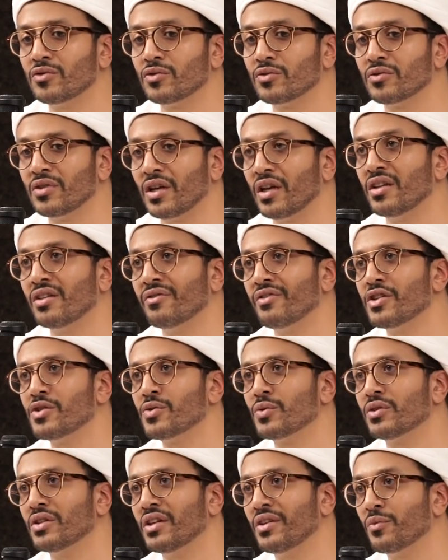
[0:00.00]
to the
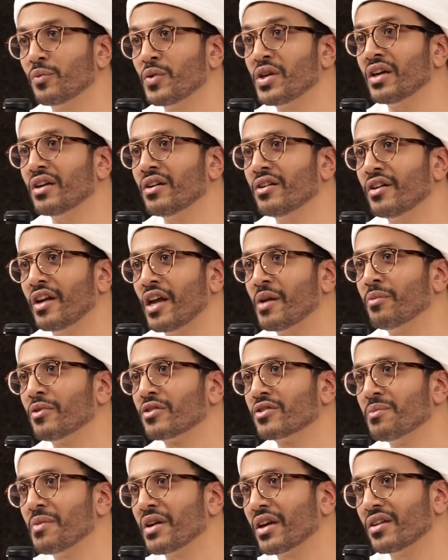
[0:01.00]
individual, and we are able
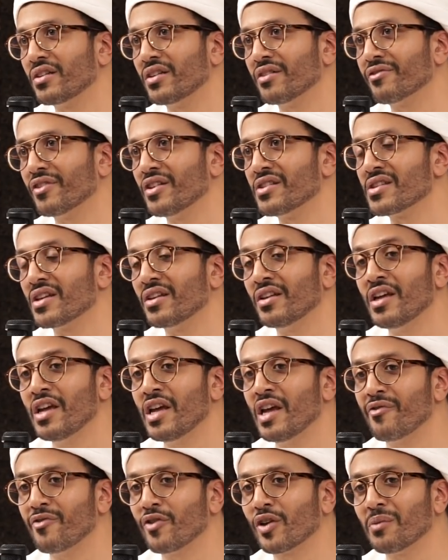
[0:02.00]
to make a difference. And
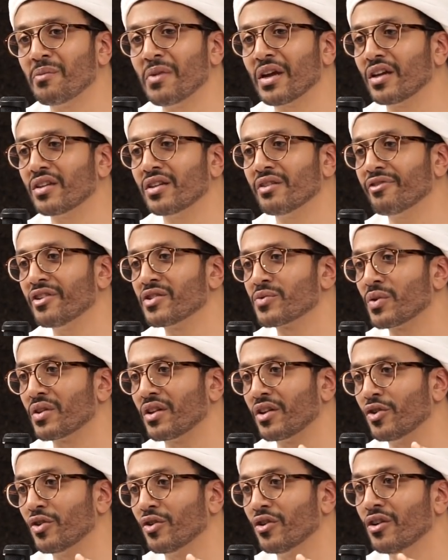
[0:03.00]
if you can make a difference, whether
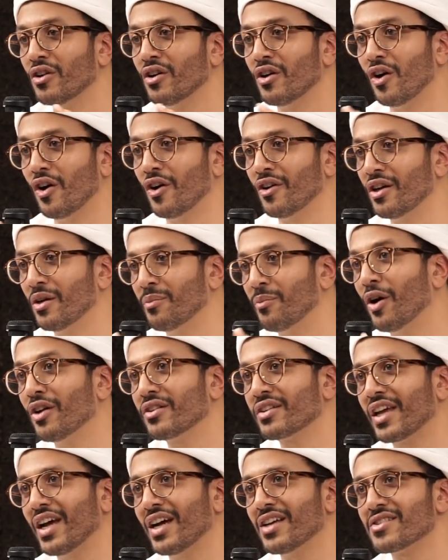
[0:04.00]
you're on a
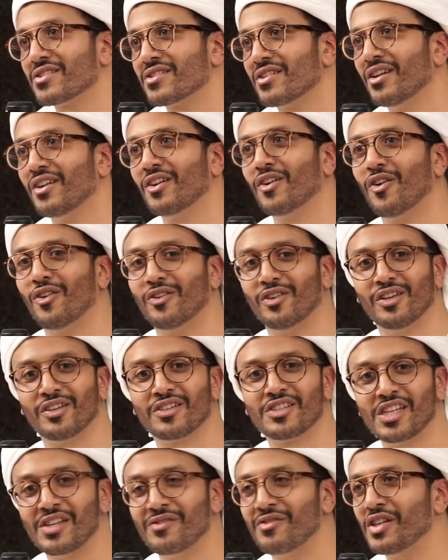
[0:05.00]
podcast, on a
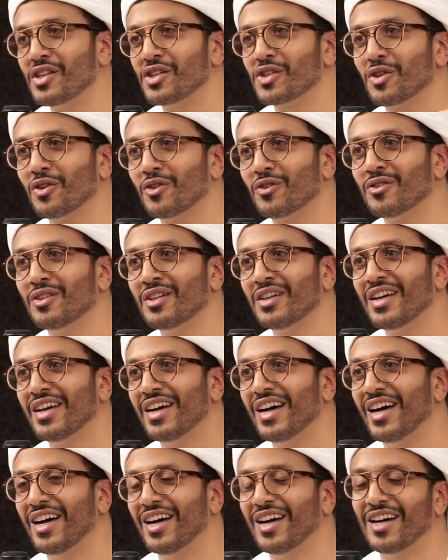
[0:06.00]
TV show,
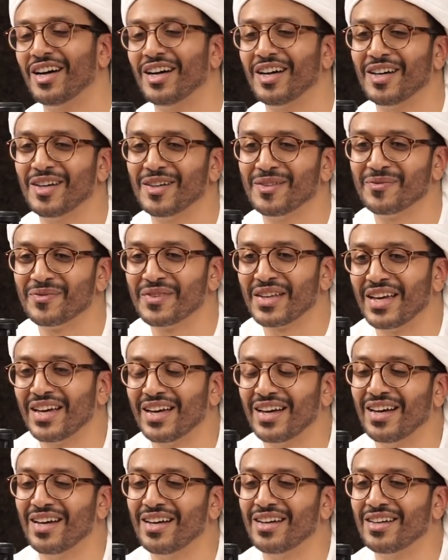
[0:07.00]

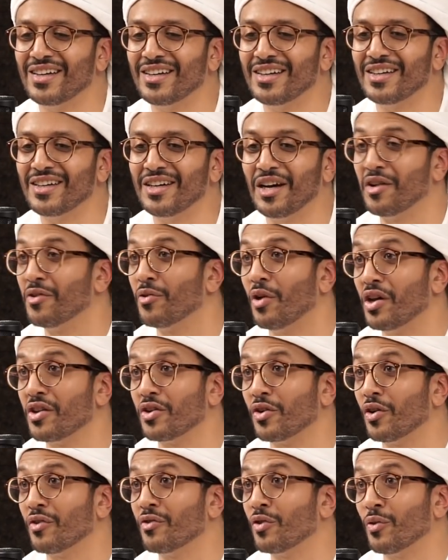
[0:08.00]
and
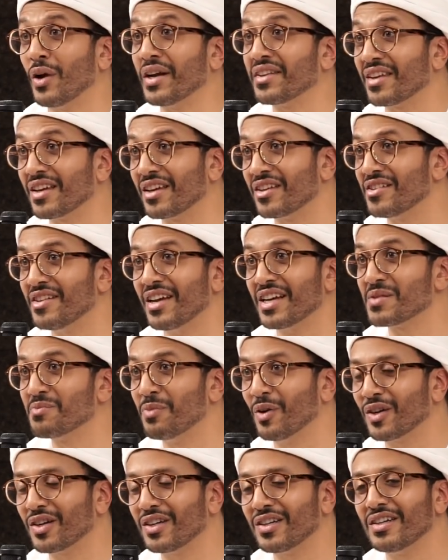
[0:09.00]
you're writing the next
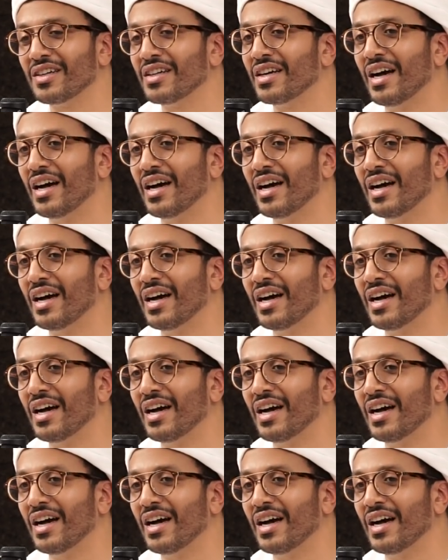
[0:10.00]
book,